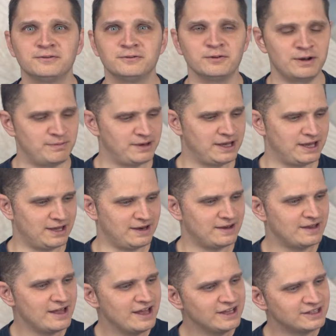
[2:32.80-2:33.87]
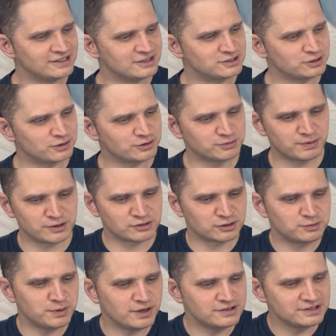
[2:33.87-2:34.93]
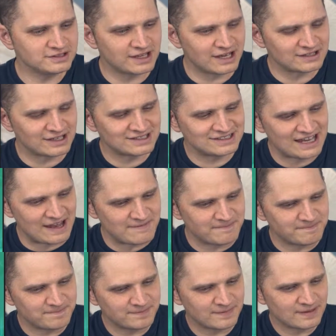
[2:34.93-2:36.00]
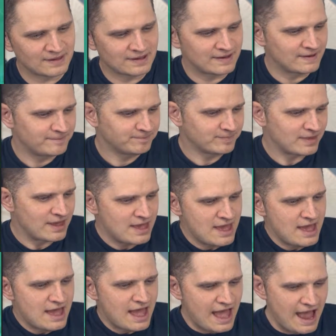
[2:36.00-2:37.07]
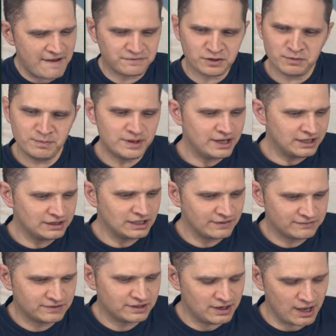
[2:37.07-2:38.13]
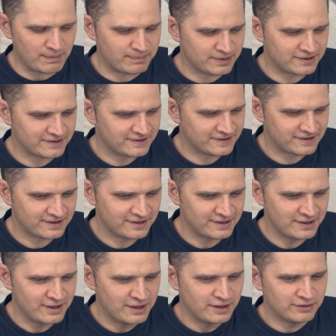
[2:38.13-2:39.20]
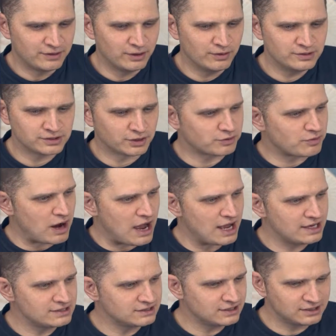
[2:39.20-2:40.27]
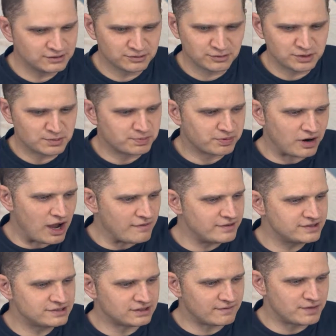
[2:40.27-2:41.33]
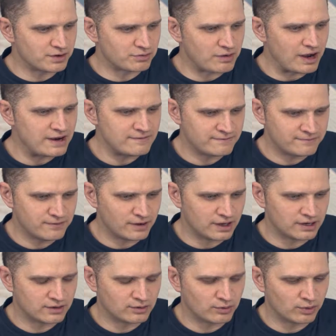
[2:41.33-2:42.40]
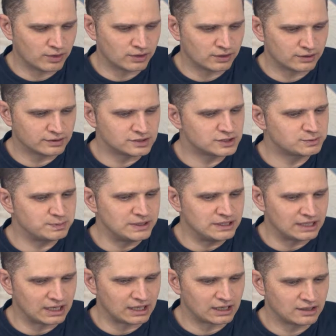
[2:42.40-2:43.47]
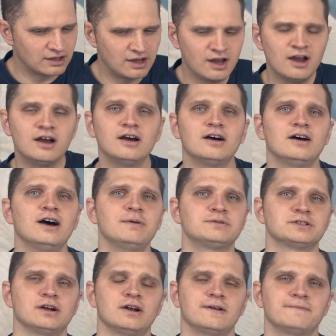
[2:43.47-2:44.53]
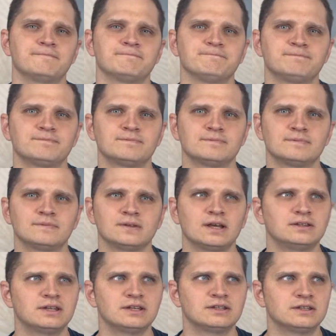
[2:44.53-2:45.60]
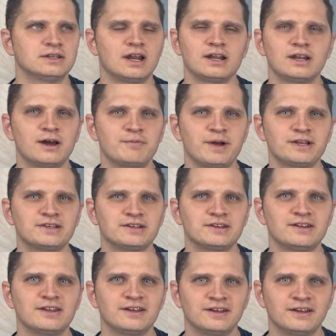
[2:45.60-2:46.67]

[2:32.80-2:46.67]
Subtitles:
We begin. This is Journal of Spiritual Experiences, as I said. After being lifted up, those arising through the province of the right foot were heard speaking. I'm sorry. Did I not mention